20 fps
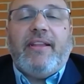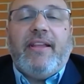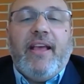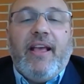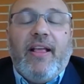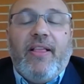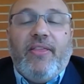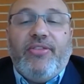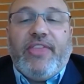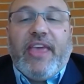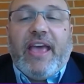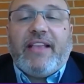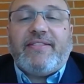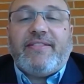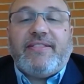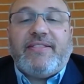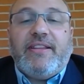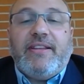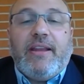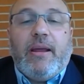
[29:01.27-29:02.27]
that's
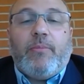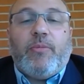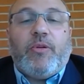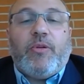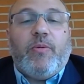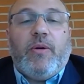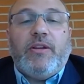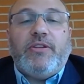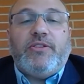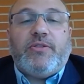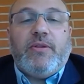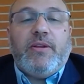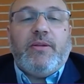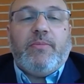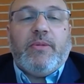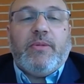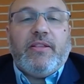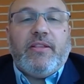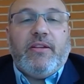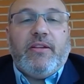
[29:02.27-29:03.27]
the number one treatment
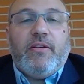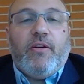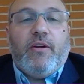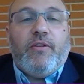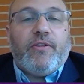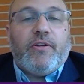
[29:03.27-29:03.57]
over